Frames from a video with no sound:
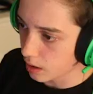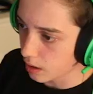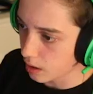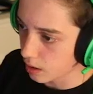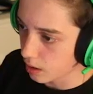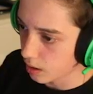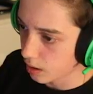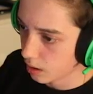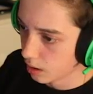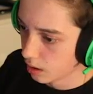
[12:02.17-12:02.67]

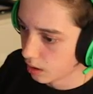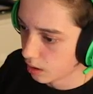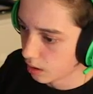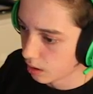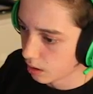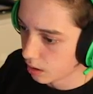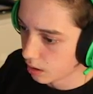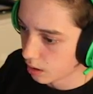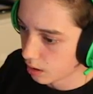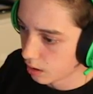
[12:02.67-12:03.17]

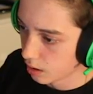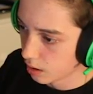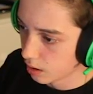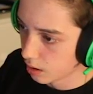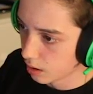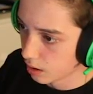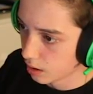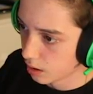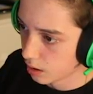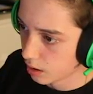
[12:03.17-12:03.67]

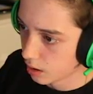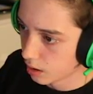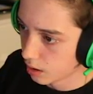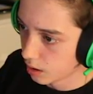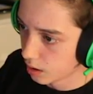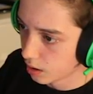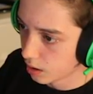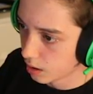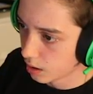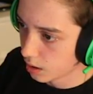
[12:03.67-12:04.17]

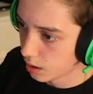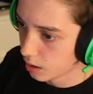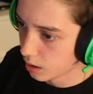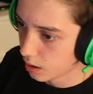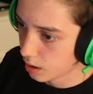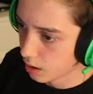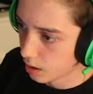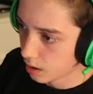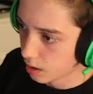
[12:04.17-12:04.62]
Nobody speaks.